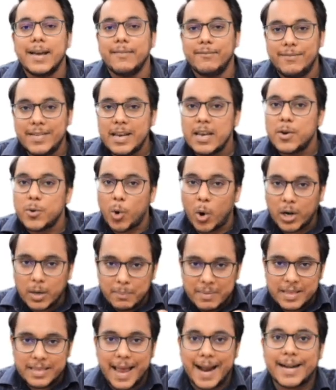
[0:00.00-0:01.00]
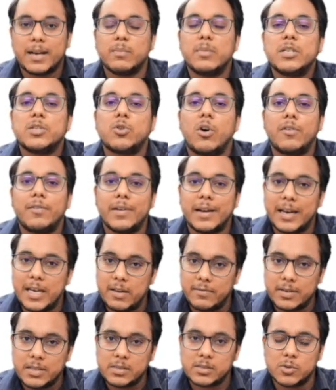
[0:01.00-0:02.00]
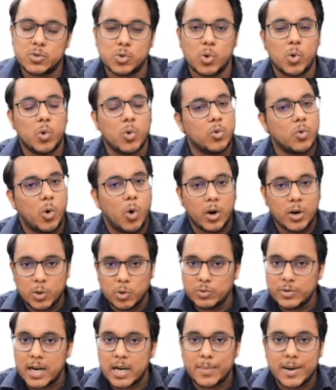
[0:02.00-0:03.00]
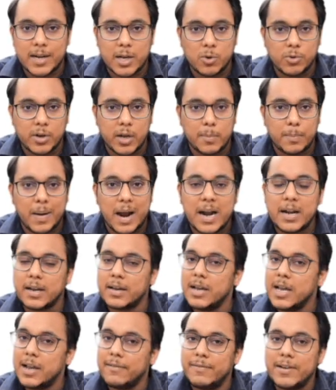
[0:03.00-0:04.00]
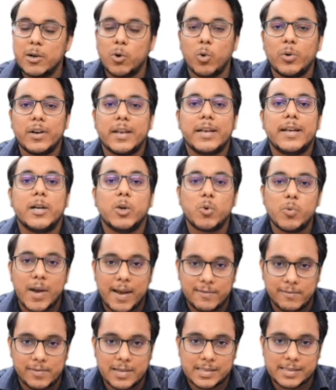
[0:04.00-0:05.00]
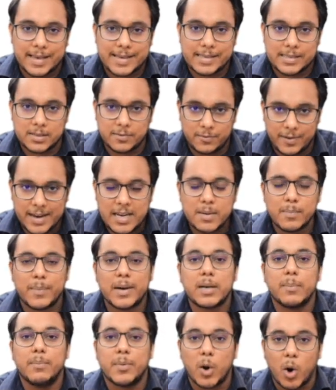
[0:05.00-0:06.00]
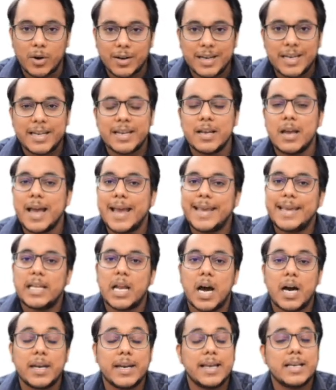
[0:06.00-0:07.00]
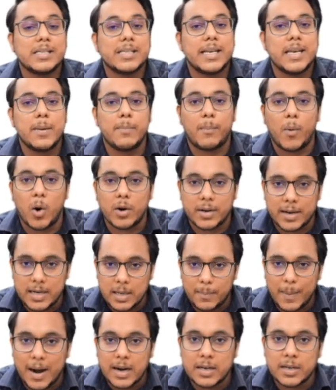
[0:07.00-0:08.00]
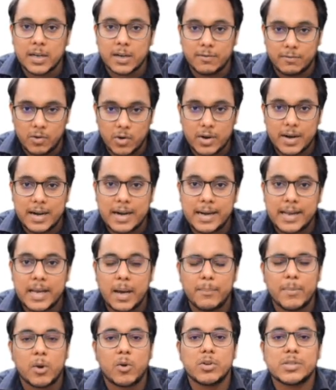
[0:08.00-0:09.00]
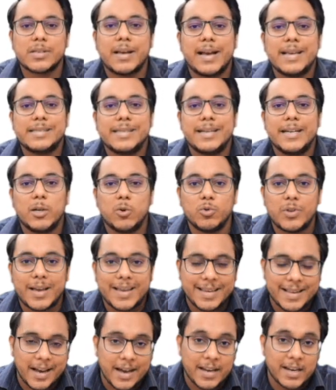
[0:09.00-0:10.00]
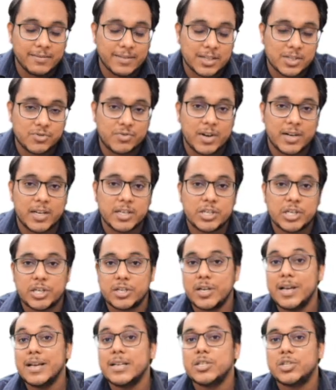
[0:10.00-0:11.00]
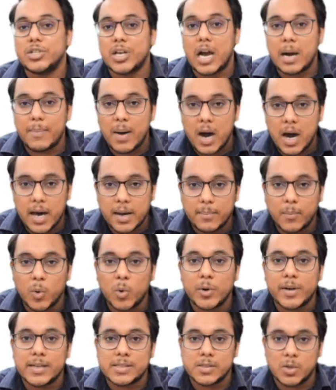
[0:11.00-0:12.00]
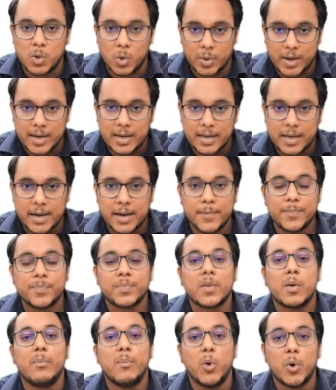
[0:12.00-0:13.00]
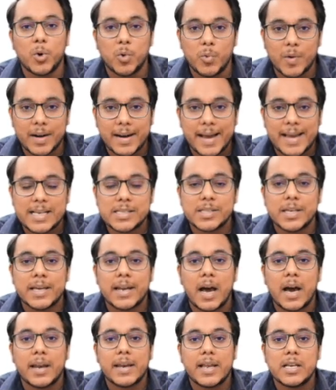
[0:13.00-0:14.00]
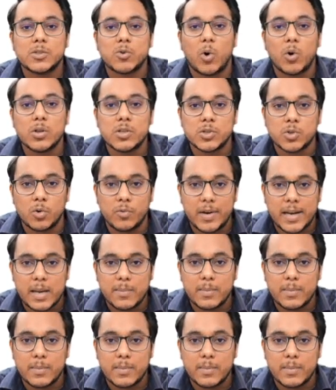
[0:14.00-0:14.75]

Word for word: will not be that much of relevance. So on to that particular part, we don't need to emphasize. Fine. But broadly, Iran is an important partner for India because guys, into the Iran, our strategic Chabahar port is located. Moreover, guys, Iran is also very